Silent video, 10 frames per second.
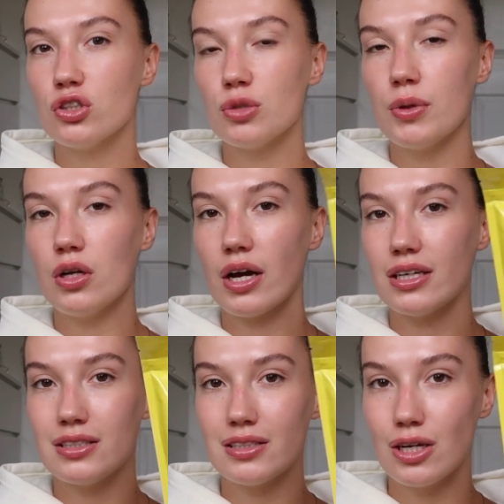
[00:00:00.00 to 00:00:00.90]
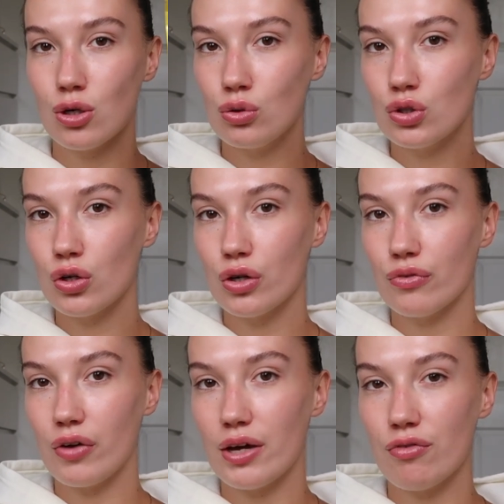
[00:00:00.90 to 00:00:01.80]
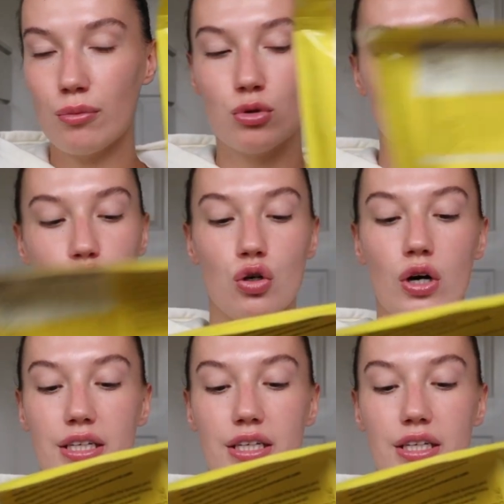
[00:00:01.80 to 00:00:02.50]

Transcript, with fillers: just been like a single chocolate flavour, I'm not sure.